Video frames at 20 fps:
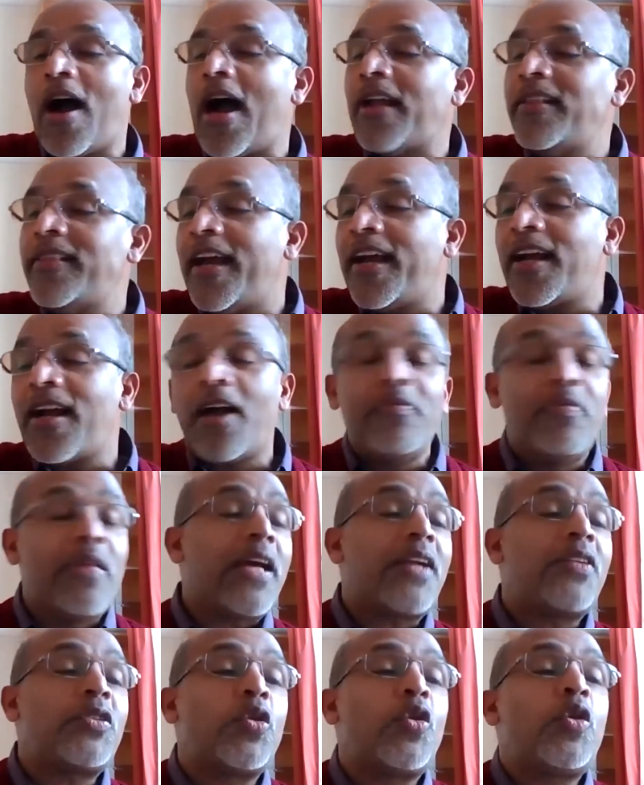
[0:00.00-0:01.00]
And they,
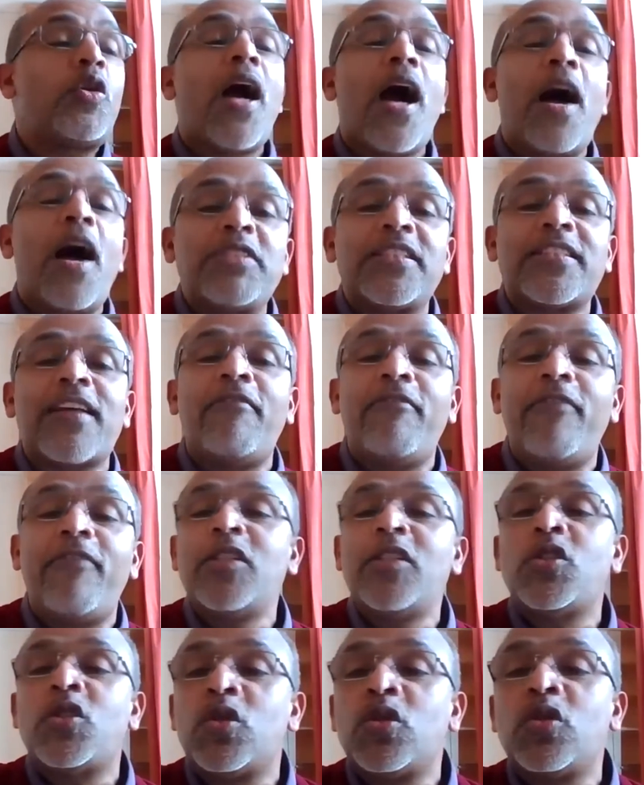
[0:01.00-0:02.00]
there should have someone